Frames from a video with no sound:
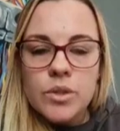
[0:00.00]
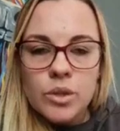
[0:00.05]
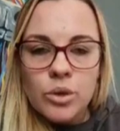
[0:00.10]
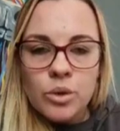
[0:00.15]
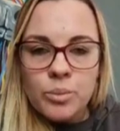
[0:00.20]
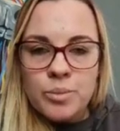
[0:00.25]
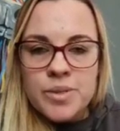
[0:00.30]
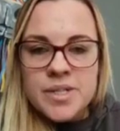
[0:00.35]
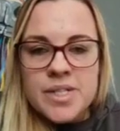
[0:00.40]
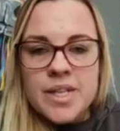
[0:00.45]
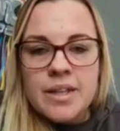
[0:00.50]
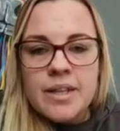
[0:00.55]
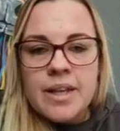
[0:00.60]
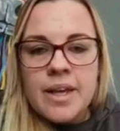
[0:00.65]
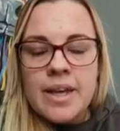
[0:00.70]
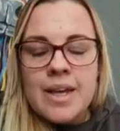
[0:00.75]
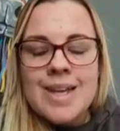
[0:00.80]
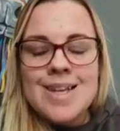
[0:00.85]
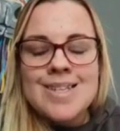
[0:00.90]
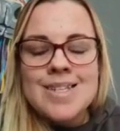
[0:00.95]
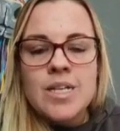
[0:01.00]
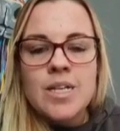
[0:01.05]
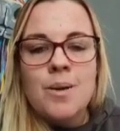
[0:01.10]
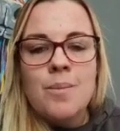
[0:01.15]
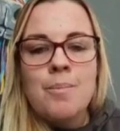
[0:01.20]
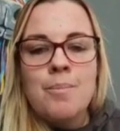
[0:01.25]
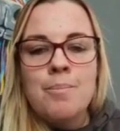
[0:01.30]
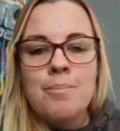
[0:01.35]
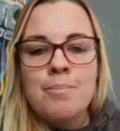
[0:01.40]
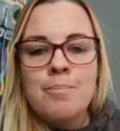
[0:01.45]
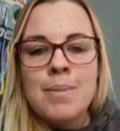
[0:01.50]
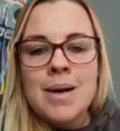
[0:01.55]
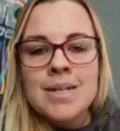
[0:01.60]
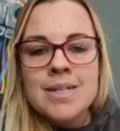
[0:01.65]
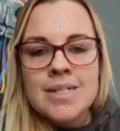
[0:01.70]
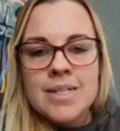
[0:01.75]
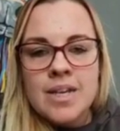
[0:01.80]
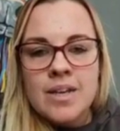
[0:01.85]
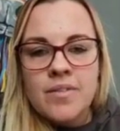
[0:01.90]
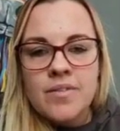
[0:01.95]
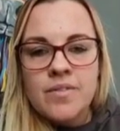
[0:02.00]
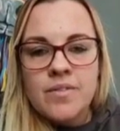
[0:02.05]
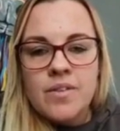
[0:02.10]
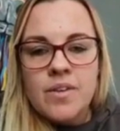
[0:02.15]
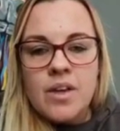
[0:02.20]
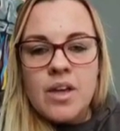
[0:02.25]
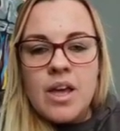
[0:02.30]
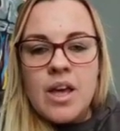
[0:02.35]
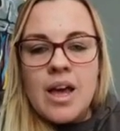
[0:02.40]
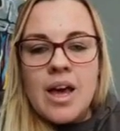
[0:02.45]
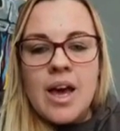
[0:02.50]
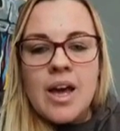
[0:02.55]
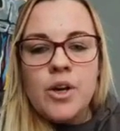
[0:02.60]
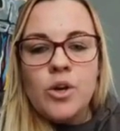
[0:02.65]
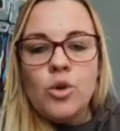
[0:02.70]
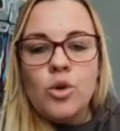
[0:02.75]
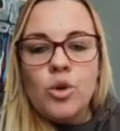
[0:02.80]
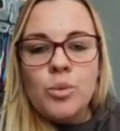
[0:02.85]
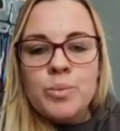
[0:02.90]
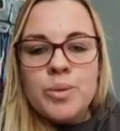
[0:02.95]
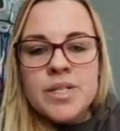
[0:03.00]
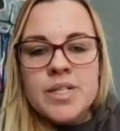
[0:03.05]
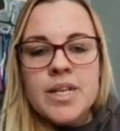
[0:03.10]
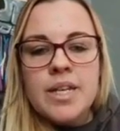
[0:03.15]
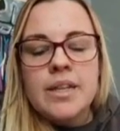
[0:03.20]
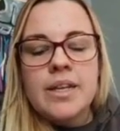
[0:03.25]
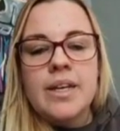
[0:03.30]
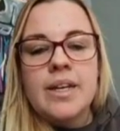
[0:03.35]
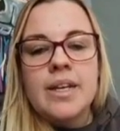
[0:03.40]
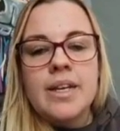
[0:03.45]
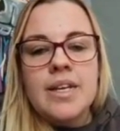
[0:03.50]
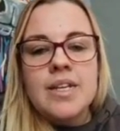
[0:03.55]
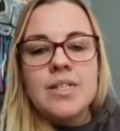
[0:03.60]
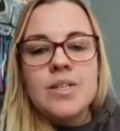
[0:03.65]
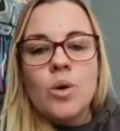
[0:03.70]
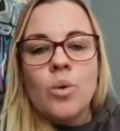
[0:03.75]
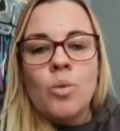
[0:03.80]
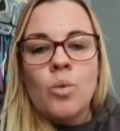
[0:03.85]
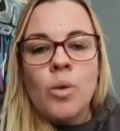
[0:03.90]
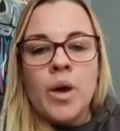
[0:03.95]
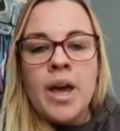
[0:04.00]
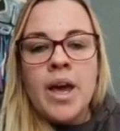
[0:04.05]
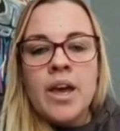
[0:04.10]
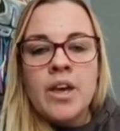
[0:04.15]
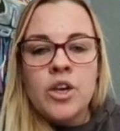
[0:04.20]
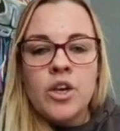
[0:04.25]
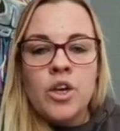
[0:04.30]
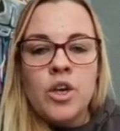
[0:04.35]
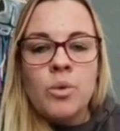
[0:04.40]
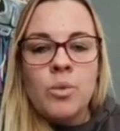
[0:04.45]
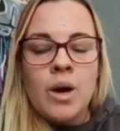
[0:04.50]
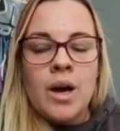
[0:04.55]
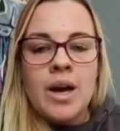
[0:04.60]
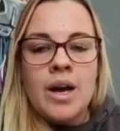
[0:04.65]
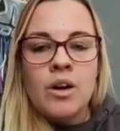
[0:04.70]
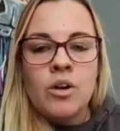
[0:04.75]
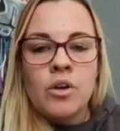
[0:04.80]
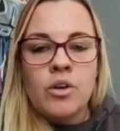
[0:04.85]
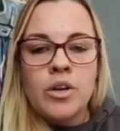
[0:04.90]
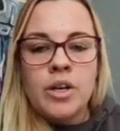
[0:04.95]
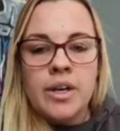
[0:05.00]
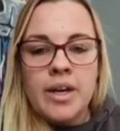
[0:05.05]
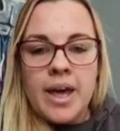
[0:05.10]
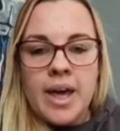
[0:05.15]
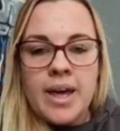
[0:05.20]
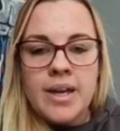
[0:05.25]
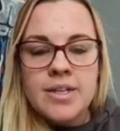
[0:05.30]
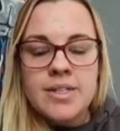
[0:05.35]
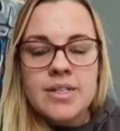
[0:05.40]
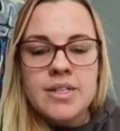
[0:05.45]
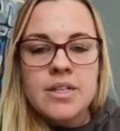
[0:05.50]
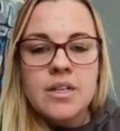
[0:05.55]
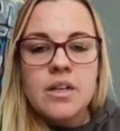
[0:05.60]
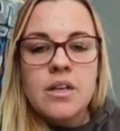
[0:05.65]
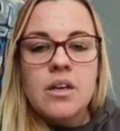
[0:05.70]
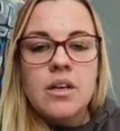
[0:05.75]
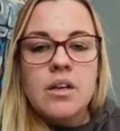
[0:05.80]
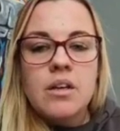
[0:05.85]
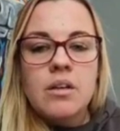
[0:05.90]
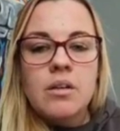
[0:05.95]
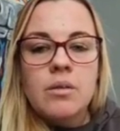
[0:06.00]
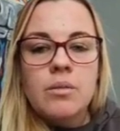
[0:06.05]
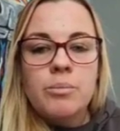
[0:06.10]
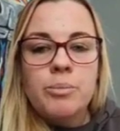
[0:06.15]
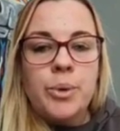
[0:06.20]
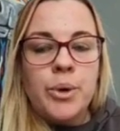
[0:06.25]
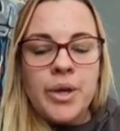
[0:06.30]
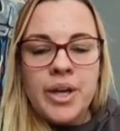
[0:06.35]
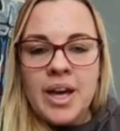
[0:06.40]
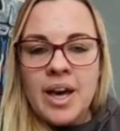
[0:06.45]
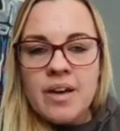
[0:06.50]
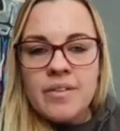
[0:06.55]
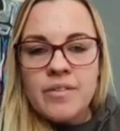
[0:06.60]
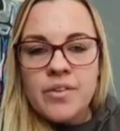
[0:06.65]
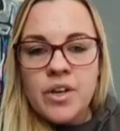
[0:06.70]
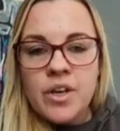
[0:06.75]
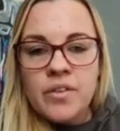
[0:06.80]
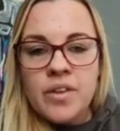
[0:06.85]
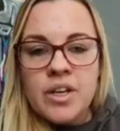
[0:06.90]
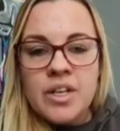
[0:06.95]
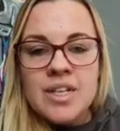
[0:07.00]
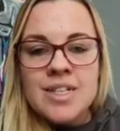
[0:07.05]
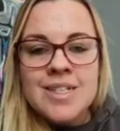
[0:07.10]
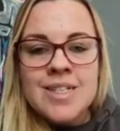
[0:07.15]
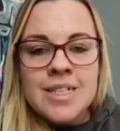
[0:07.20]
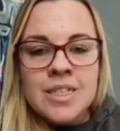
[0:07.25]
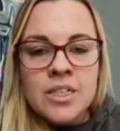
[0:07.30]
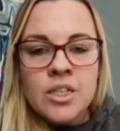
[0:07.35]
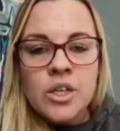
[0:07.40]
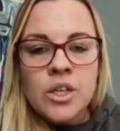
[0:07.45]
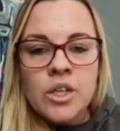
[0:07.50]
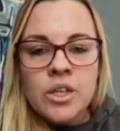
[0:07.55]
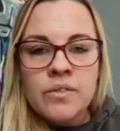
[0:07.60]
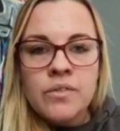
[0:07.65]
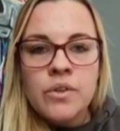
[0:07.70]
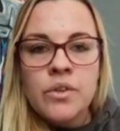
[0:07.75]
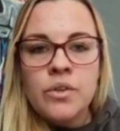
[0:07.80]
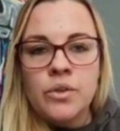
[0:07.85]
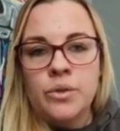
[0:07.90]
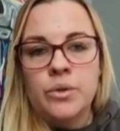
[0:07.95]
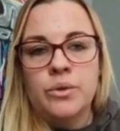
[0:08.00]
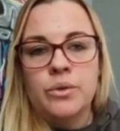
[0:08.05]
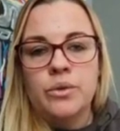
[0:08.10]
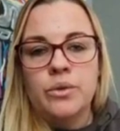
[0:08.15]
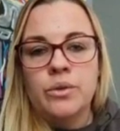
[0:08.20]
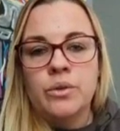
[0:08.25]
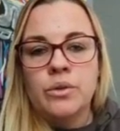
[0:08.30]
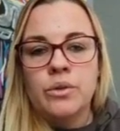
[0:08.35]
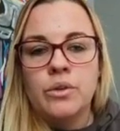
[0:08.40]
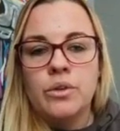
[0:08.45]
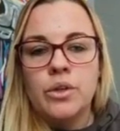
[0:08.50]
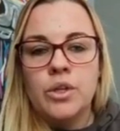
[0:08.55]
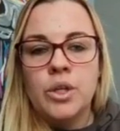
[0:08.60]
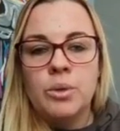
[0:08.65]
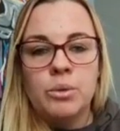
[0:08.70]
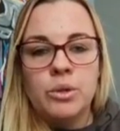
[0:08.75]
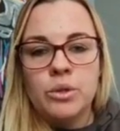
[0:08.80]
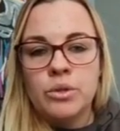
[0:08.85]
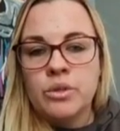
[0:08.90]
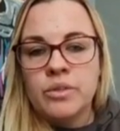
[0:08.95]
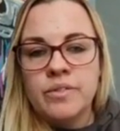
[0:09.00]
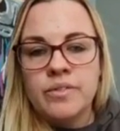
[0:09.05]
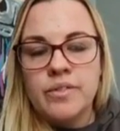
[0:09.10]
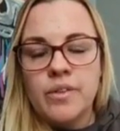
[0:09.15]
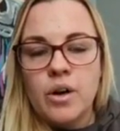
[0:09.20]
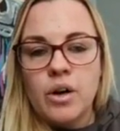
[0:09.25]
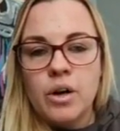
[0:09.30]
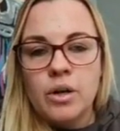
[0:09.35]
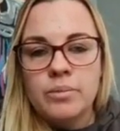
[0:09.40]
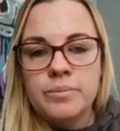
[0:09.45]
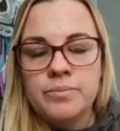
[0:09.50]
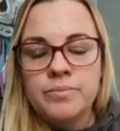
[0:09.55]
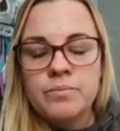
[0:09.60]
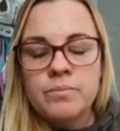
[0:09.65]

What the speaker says: Upselling is massive, and upselling is where you are gonna get PRV that you didn't even know you were looking for.